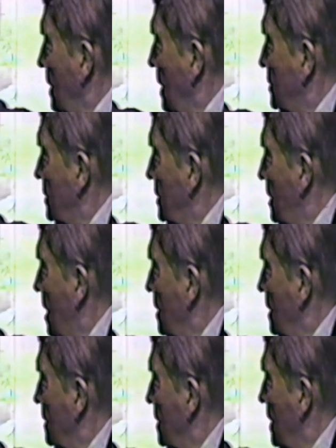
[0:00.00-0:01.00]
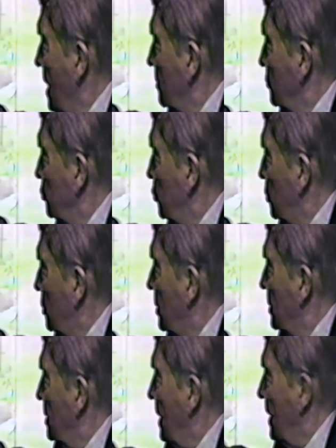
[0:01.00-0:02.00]
and it started down
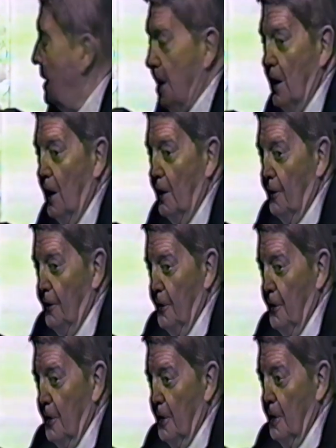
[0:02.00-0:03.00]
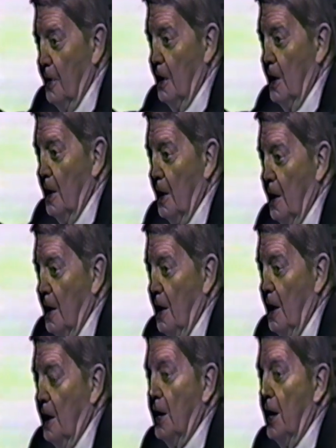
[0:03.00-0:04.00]
toward Leyte Gulf.
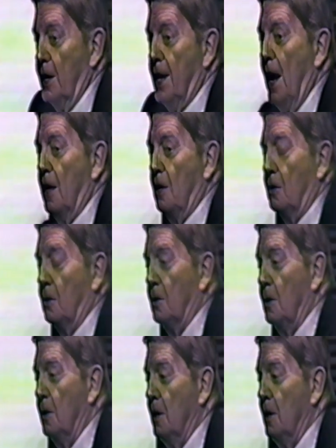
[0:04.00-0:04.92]
And they tangled